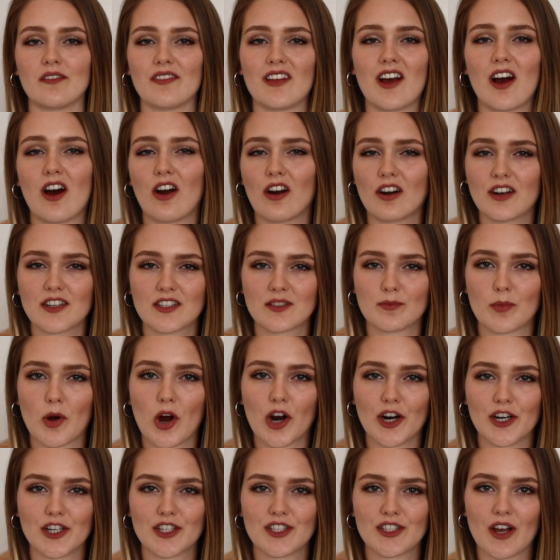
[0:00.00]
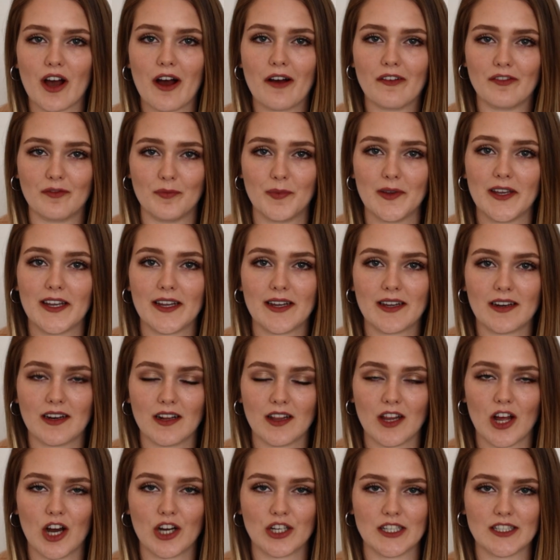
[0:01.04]
of the hardest parts of being in a
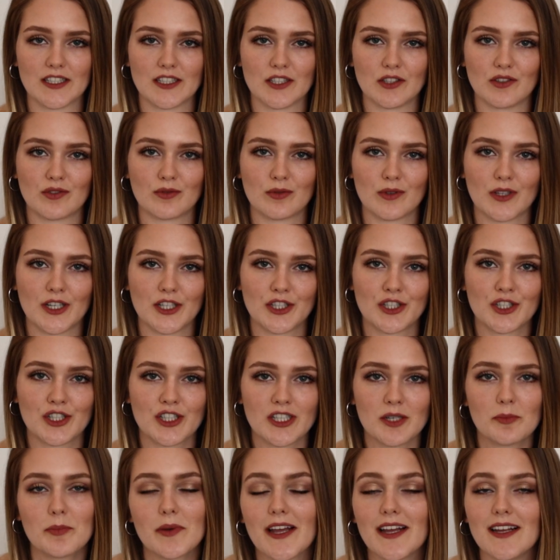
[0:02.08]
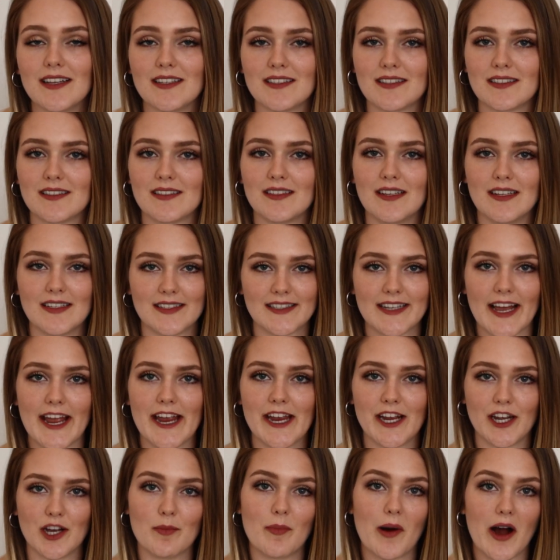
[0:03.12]
long distance relationship is the
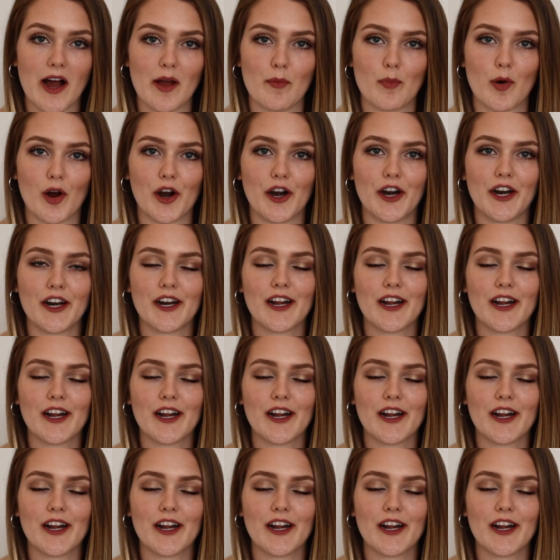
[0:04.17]
saying goodbye part.